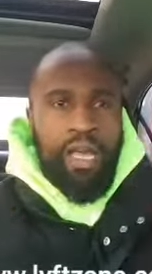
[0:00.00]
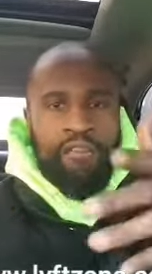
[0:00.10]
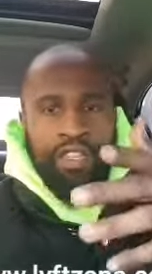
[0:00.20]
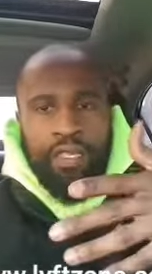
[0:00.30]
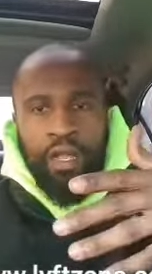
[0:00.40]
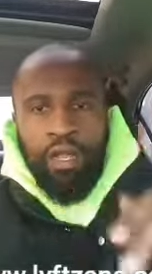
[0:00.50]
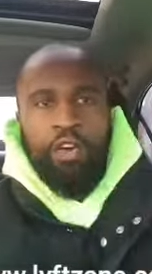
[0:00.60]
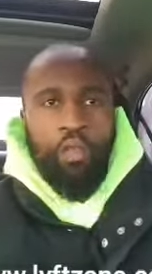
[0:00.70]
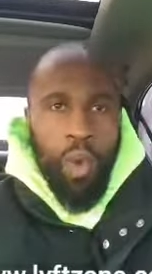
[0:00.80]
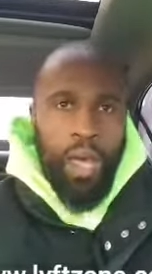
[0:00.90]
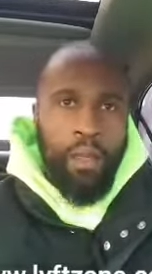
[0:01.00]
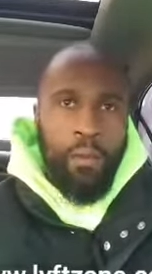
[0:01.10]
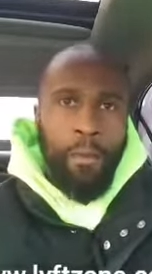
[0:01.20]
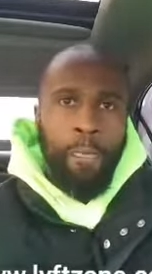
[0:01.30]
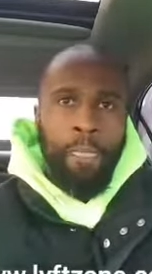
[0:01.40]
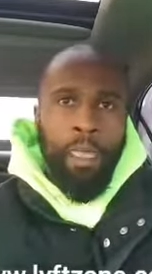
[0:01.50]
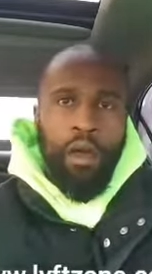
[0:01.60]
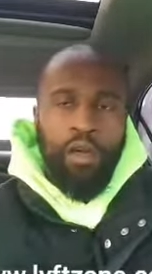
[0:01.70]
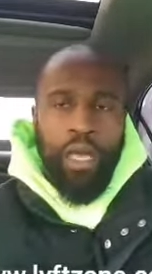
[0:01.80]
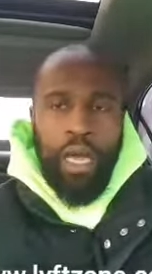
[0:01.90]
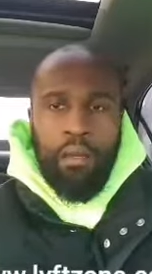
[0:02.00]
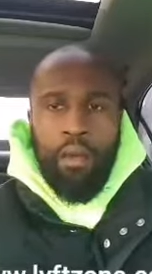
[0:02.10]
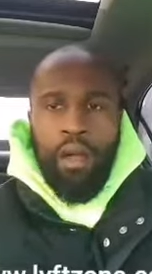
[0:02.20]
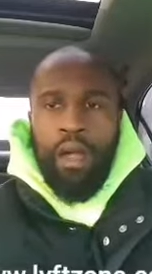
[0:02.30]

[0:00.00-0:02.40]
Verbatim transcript: if it's in a good way, okay?